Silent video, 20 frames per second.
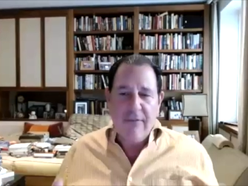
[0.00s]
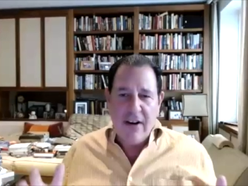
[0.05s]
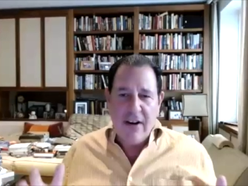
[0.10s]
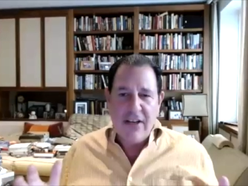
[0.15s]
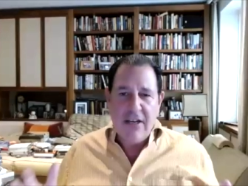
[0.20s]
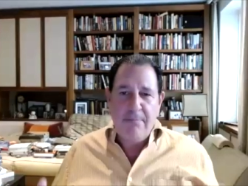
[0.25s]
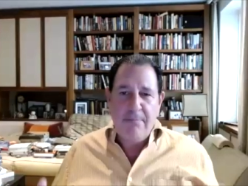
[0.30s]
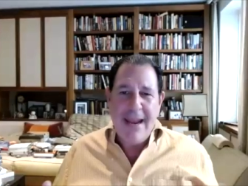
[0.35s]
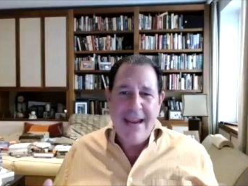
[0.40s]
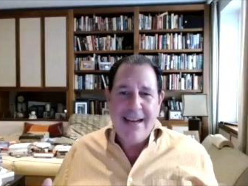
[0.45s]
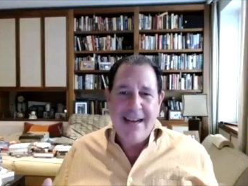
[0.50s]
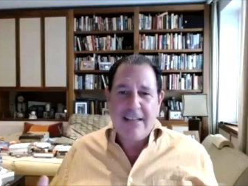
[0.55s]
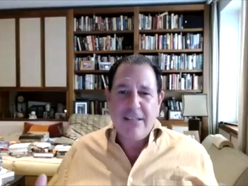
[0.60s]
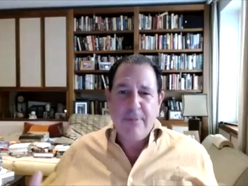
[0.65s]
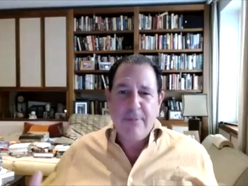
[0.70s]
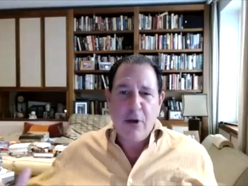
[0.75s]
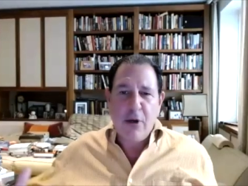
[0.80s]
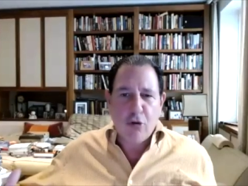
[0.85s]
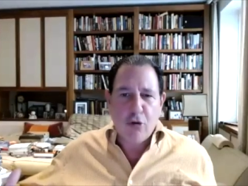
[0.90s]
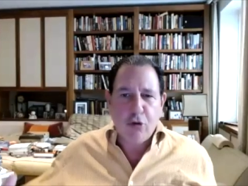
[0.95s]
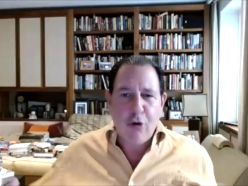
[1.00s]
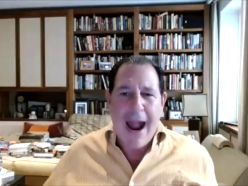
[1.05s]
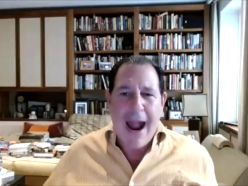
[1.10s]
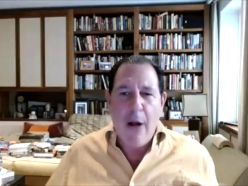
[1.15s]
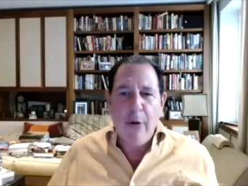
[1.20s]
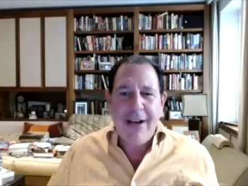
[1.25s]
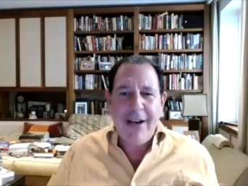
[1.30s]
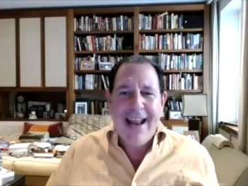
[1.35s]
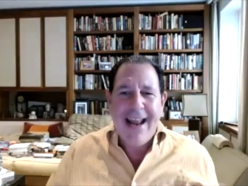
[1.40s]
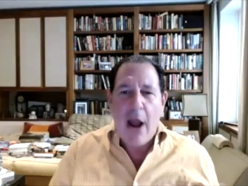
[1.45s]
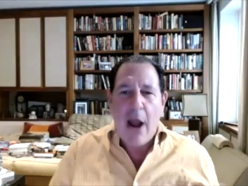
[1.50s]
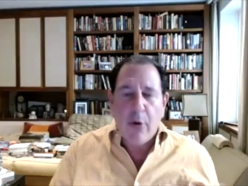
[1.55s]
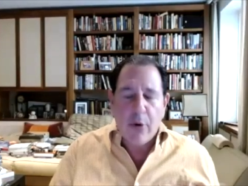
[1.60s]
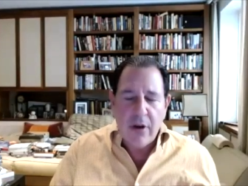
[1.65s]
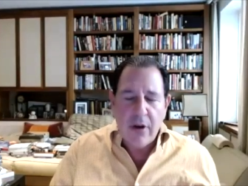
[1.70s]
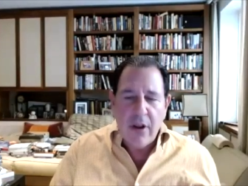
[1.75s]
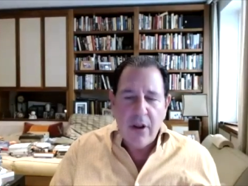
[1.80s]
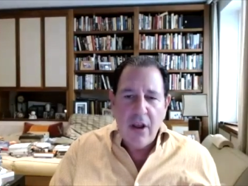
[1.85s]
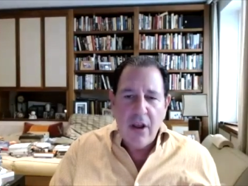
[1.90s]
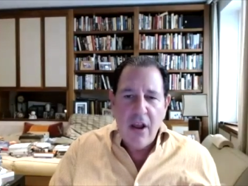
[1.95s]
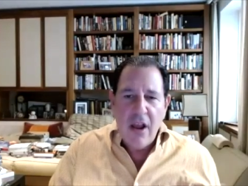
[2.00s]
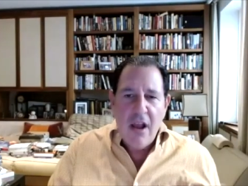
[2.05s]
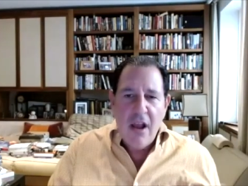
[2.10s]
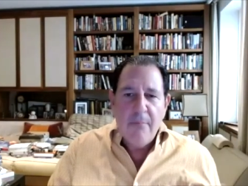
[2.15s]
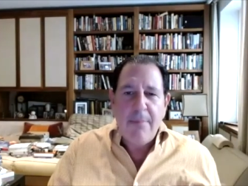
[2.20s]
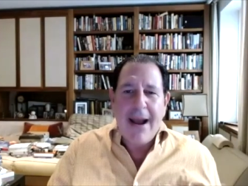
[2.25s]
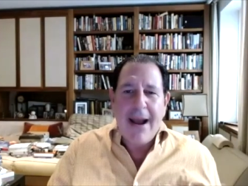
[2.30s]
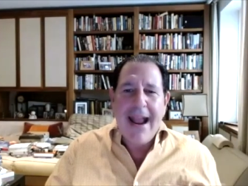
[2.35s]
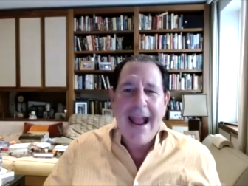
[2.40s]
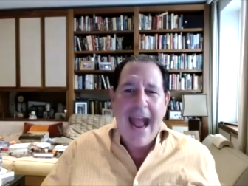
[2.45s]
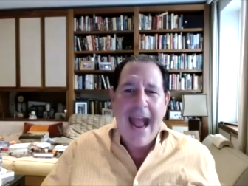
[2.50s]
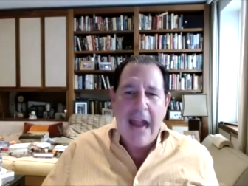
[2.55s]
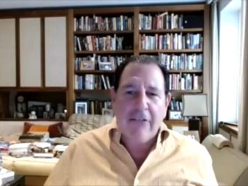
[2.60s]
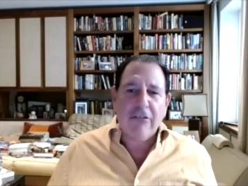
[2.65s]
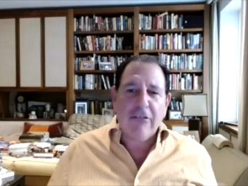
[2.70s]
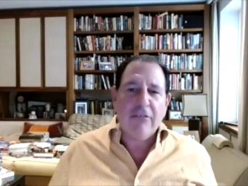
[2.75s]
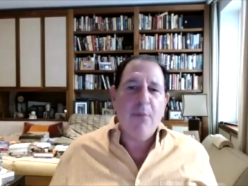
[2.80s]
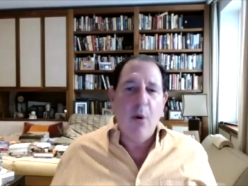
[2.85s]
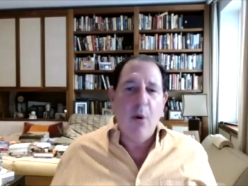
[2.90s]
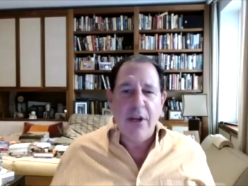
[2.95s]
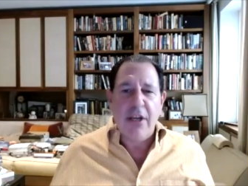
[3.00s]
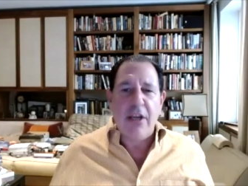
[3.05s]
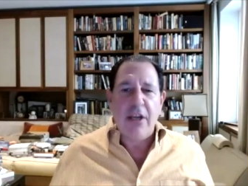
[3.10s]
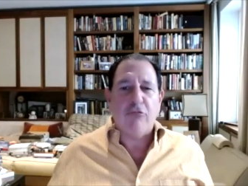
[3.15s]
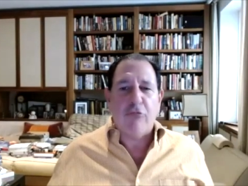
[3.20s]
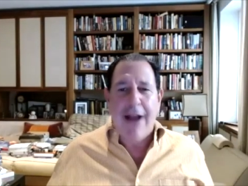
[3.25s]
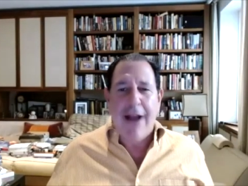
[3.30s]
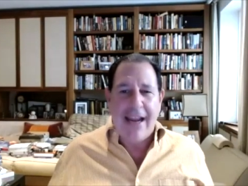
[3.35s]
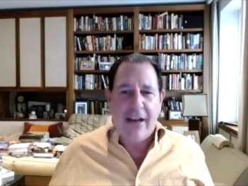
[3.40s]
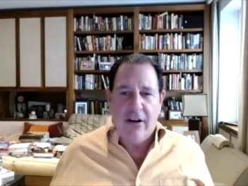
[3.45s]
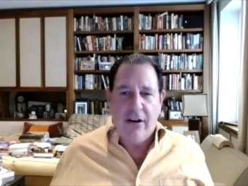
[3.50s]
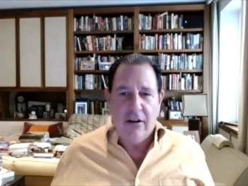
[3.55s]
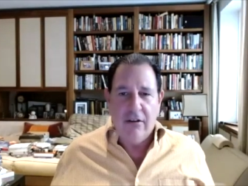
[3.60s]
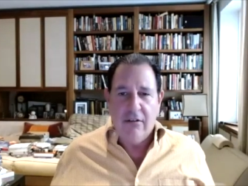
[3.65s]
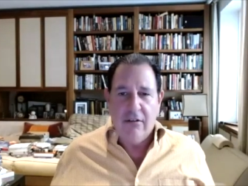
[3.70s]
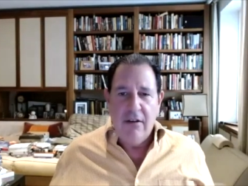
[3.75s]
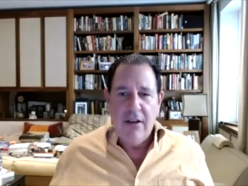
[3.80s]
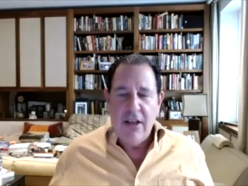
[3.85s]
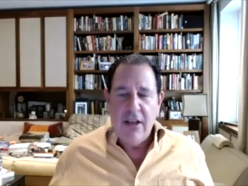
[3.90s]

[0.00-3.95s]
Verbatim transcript: debate has been crowded out by acrimony and rancor.